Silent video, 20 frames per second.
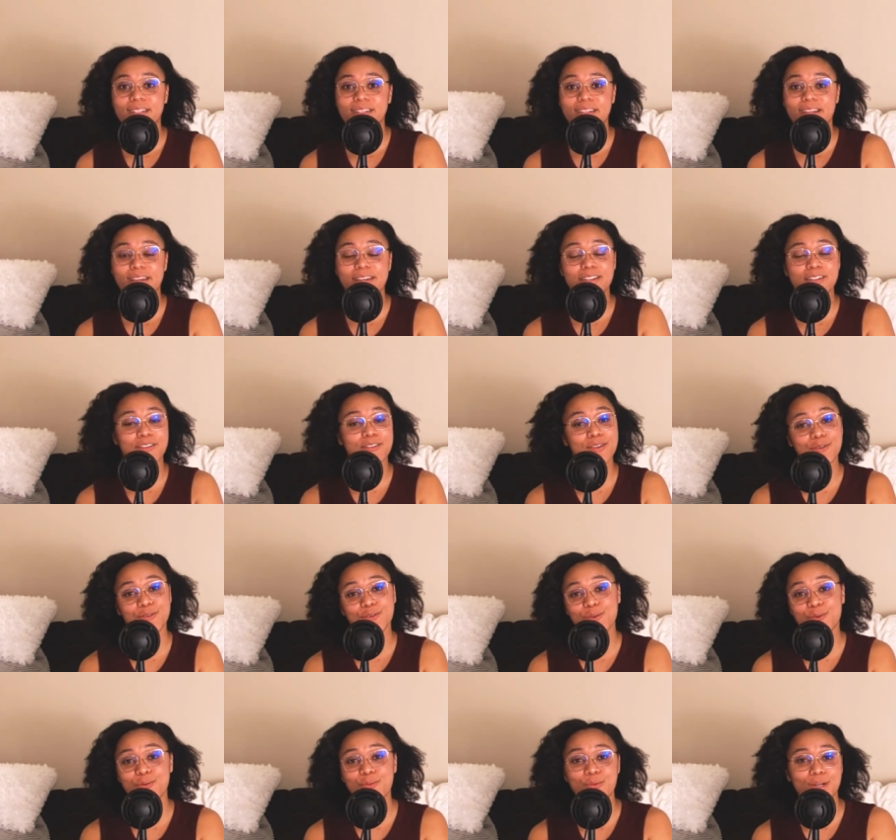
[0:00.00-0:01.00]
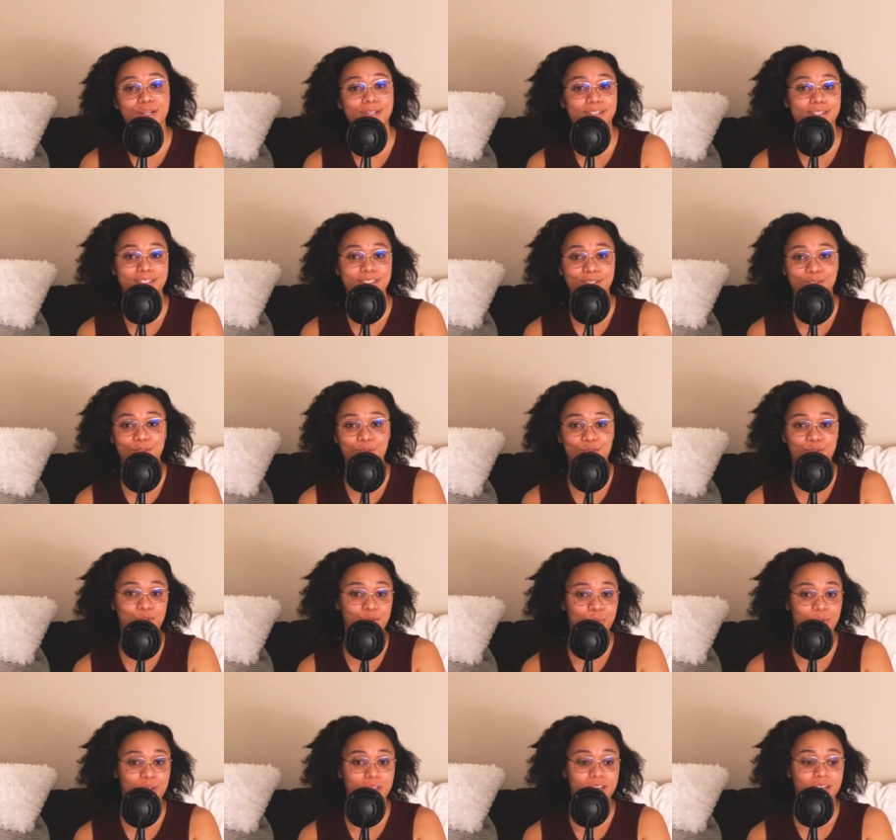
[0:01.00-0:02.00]
They're doing what it is that they're
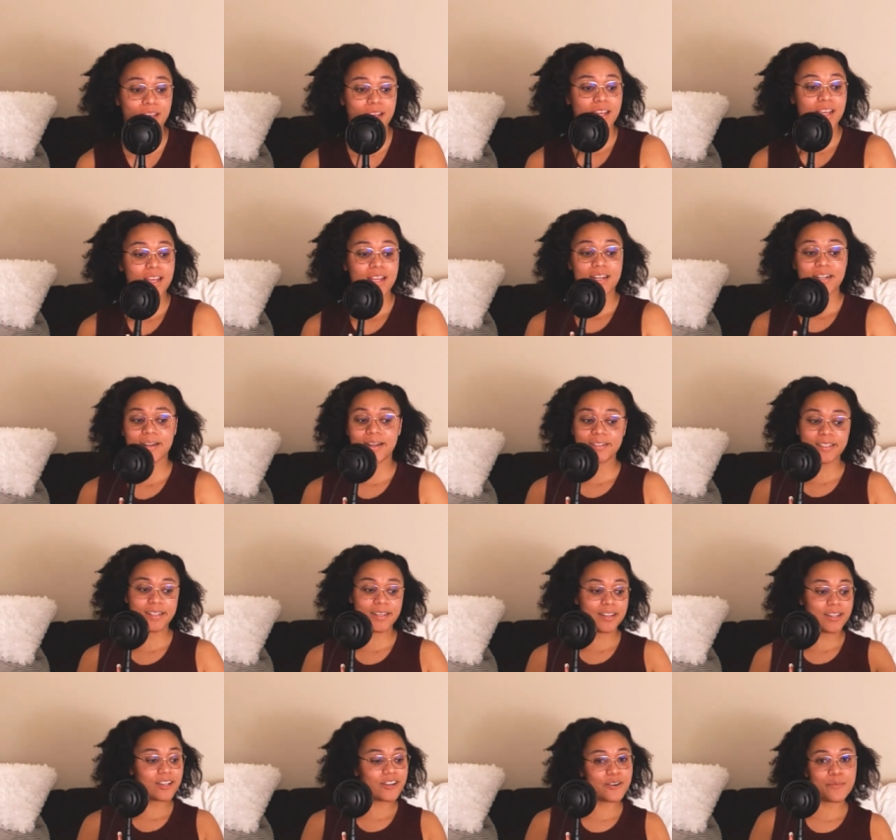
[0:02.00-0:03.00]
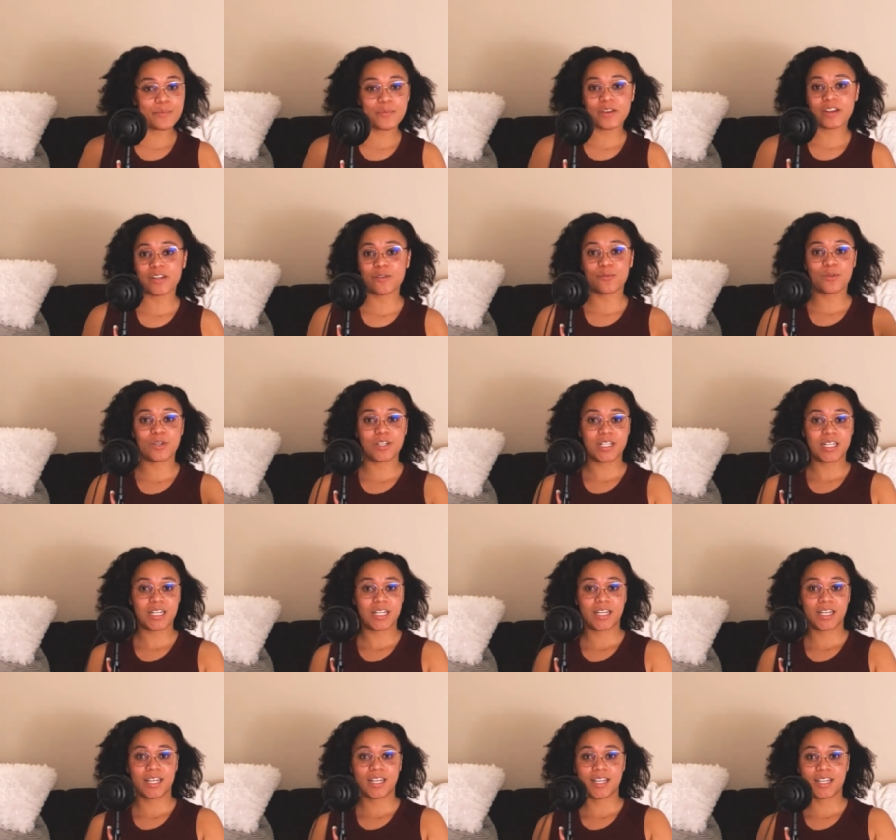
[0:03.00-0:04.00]
doing, not taking care of anyone,
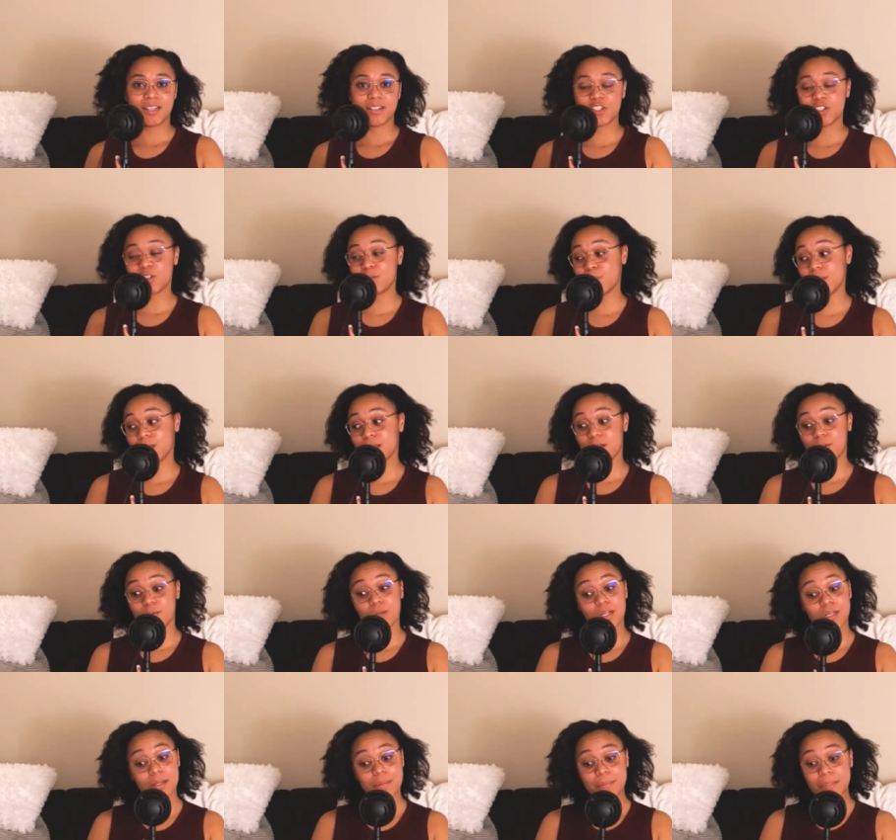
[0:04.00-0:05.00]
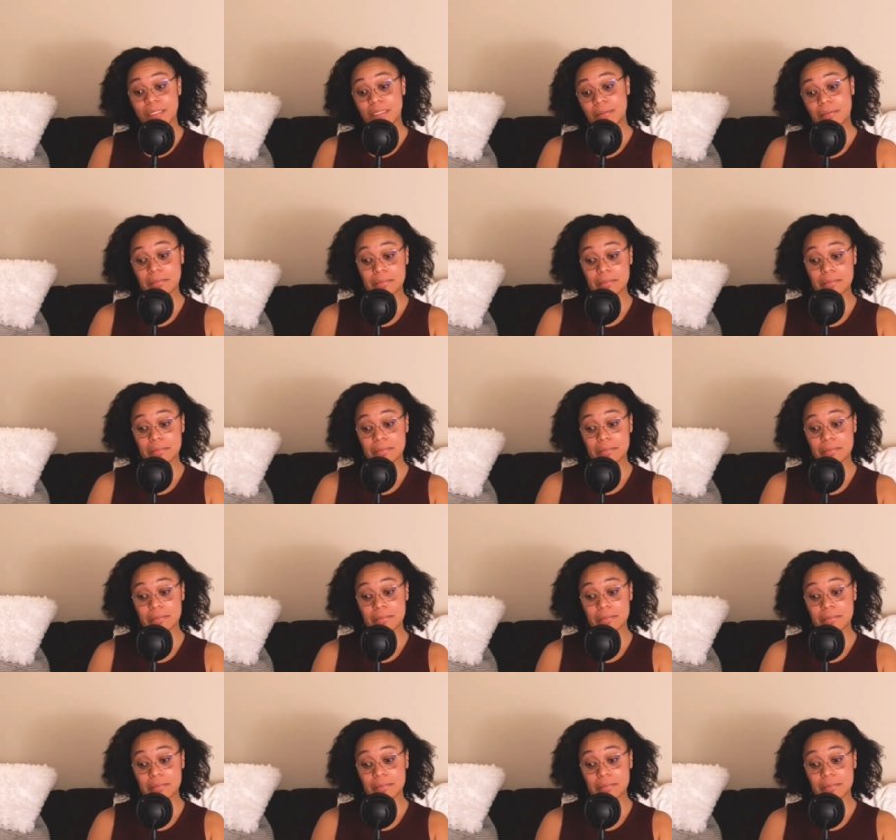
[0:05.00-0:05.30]
just being like, well, I mean,